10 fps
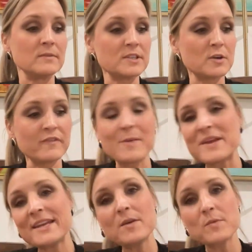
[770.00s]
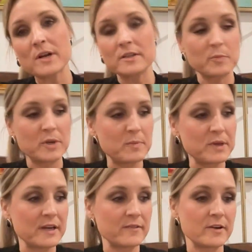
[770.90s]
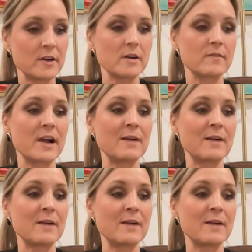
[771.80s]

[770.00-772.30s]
So if I'm anywhere on the PPF curve,